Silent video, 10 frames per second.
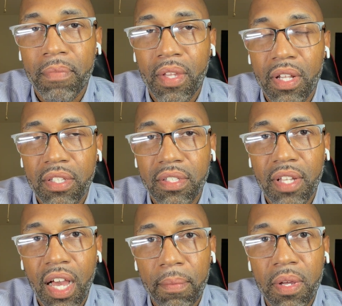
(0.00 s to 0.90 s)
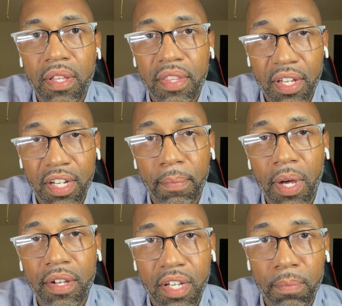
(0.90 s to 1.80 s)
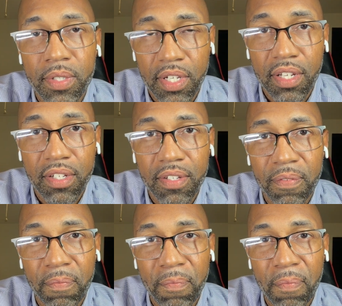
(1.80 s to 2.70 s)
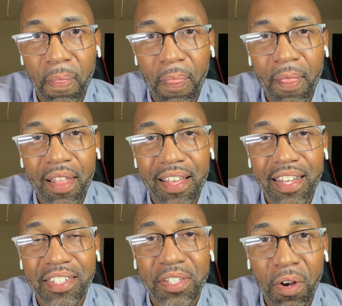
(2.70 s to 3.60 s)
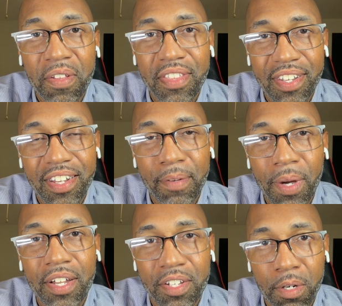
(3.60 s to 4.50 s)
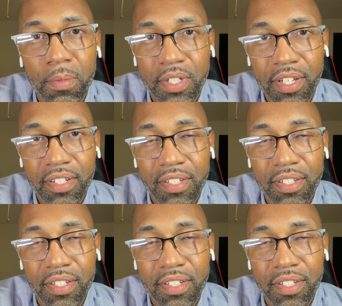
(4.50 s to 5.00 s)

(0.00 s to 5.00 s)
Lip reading: Let's stop thinking about dumb shit and start thinking about dope shit.